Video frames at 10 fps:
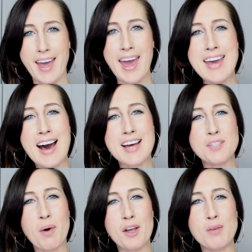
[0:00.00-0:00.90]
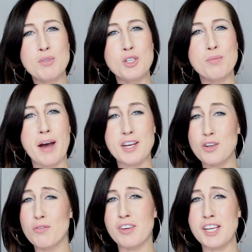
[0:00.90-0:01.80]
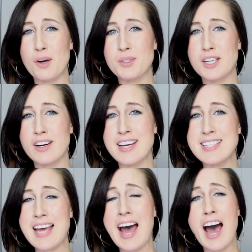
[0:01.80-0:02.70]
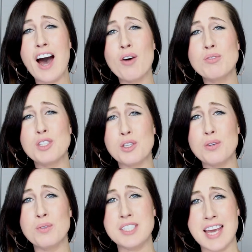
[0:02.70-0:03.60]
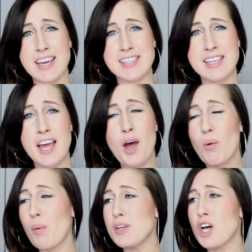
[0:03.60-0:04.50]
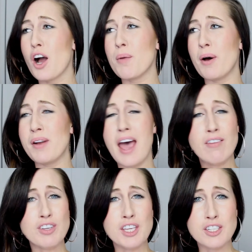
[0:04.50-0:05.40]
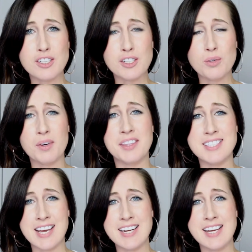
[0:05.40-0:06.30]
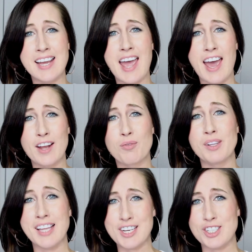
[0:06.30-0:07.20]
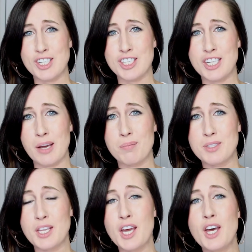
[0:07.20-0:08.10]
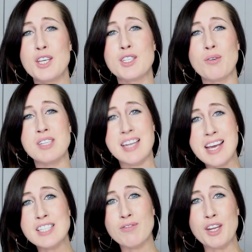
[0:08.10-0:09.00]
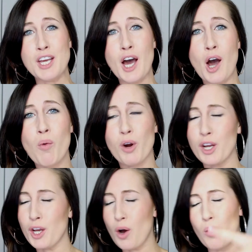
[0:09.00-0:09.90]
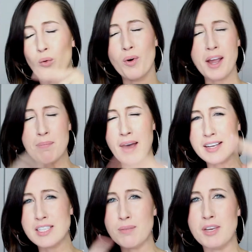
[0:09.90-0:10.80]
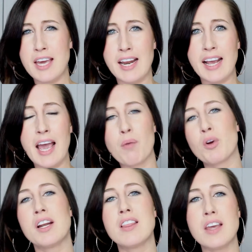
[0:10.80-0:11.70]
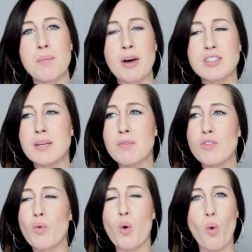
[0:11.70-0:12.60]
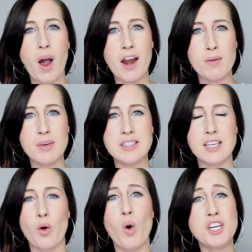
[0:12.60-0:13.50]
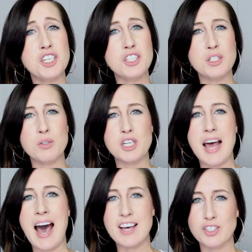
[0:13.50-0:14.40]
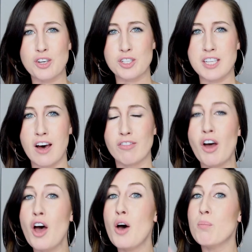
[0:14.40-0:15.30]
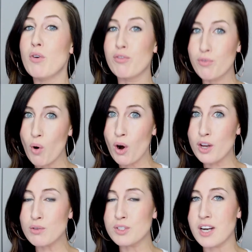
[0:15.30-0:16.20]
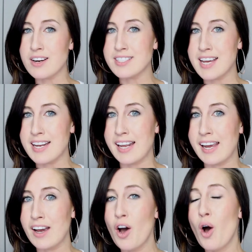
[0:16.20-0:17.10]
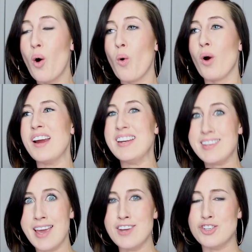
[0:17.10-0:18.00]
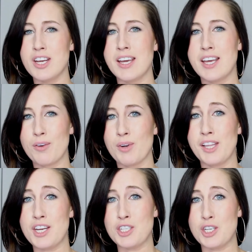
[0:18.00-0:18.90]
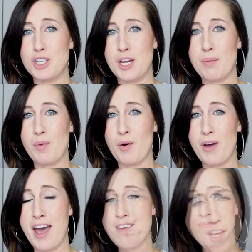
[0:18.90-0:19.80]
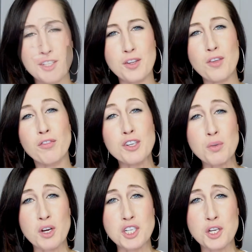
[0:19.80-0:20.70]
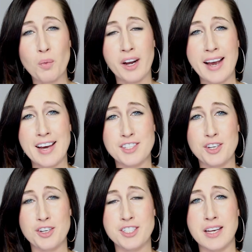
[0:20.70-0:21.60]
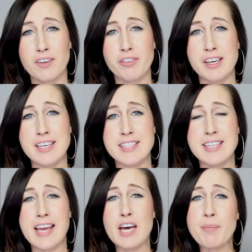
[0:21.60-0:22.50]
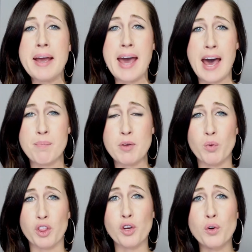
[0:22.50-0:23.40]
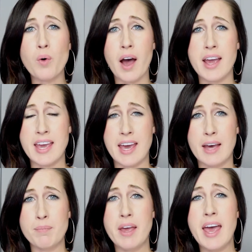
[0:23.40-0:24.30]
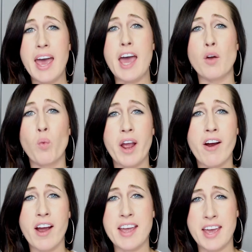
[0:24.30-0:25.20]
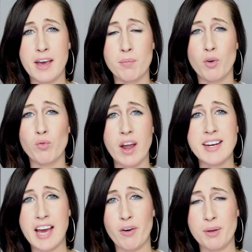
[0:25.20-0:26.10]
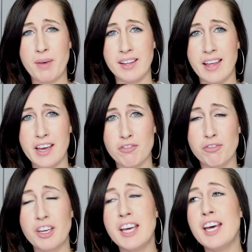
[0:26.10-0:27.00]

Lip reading: Hey guys, welcome to my new video series, How to Date, where we talk about everything to do with dating and relationships. So today's video, we're gonna go right back to the beginning and we're gonna think about some of the requirements and questions you should ask yourself before you start dating or engaging in a relationship, okay? So the first question you wanna ask yourself is, am I happy with who I am and where I am right now in my life?